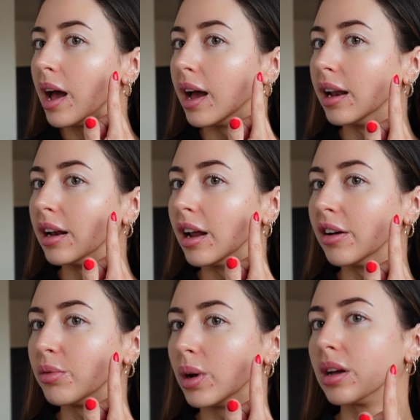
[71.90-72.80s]
and
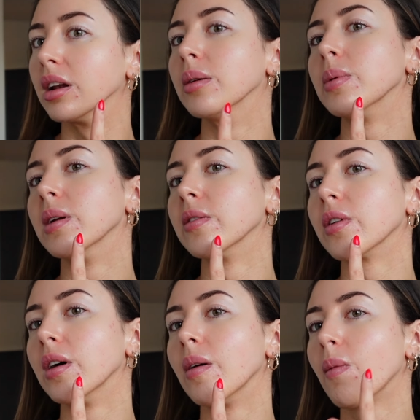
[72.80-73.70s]
I've woken up and I've
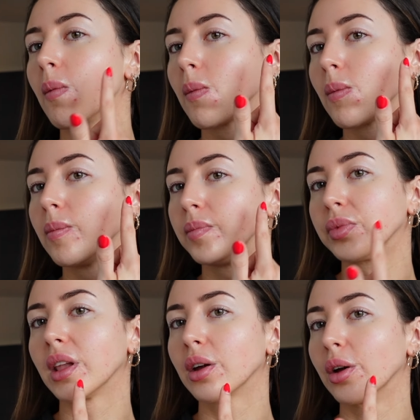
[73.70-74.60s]
got
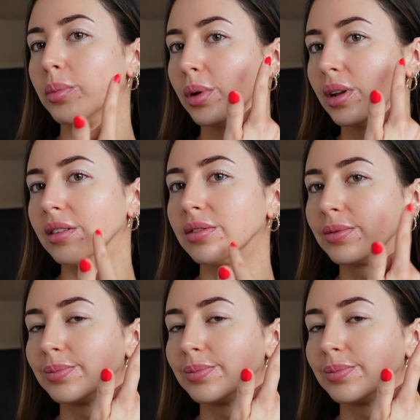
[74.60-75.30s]
a couple of,